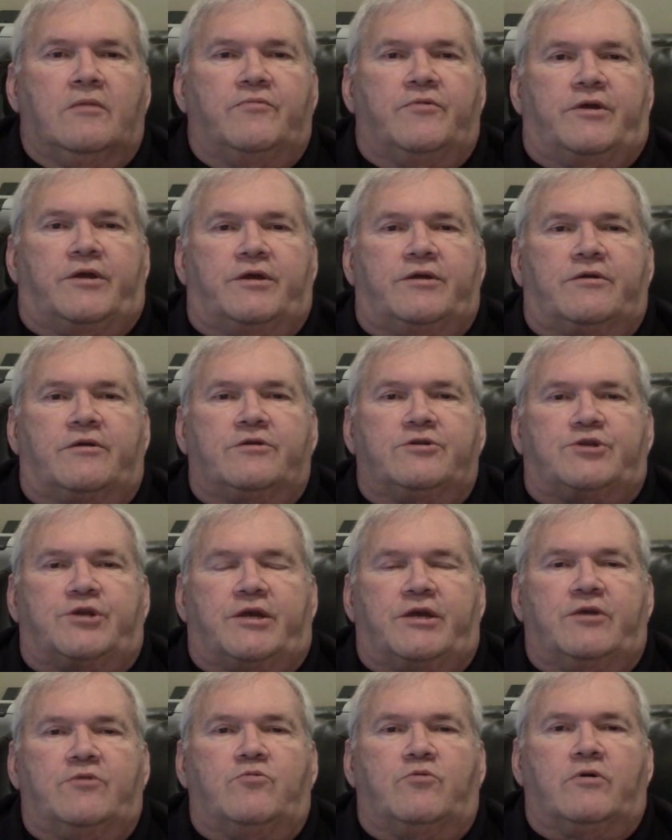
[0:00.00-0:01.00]
The
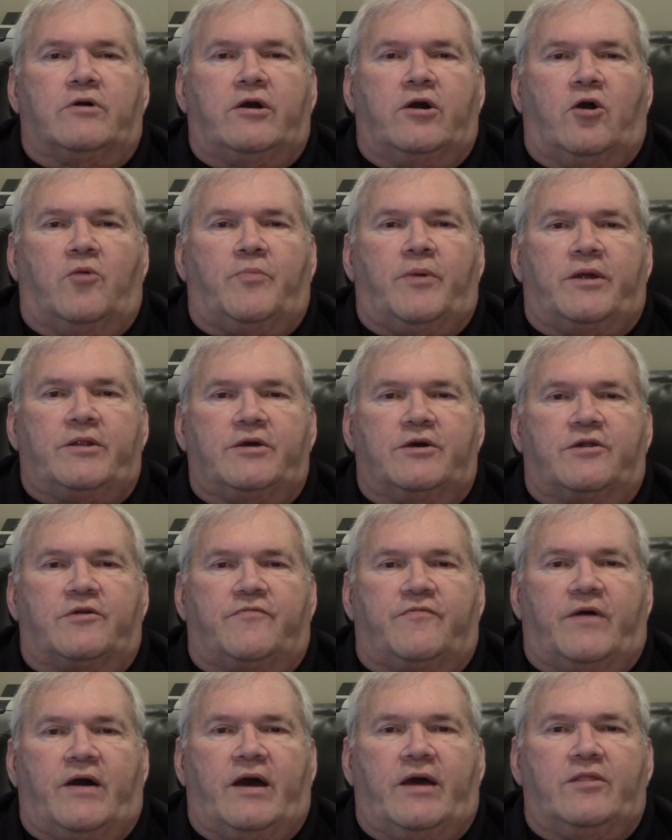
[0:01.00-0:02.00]
ERG will help
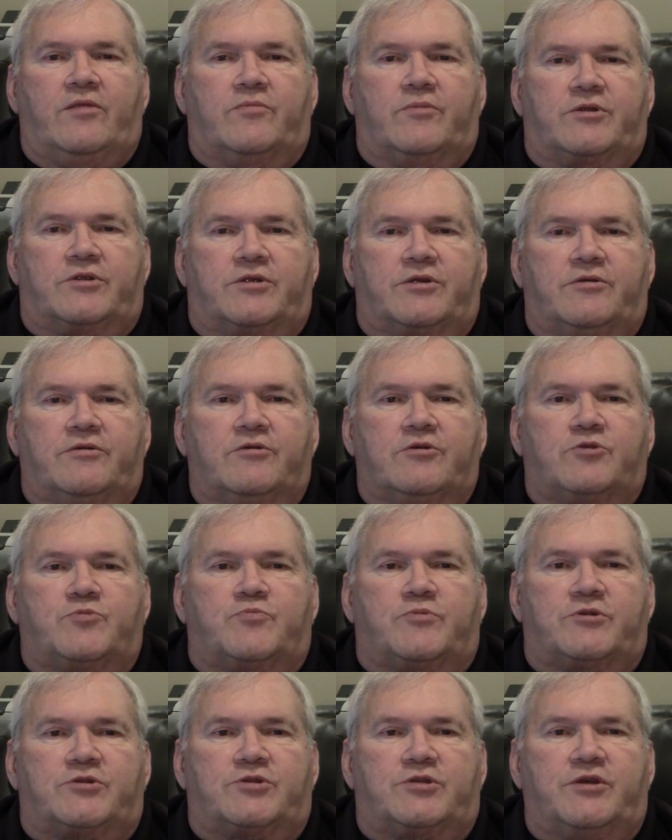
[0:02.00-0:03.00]
identify the
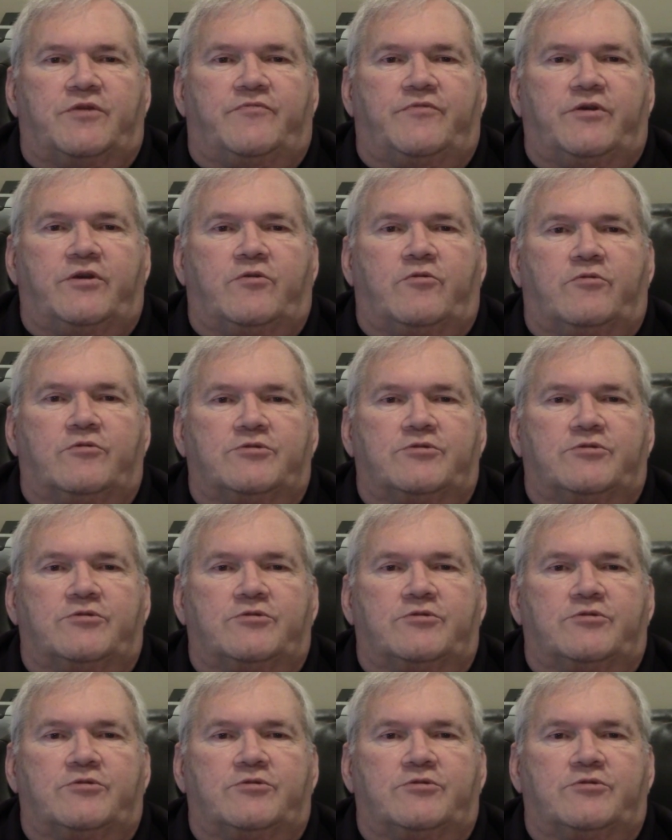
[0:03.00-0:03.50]
material-specific or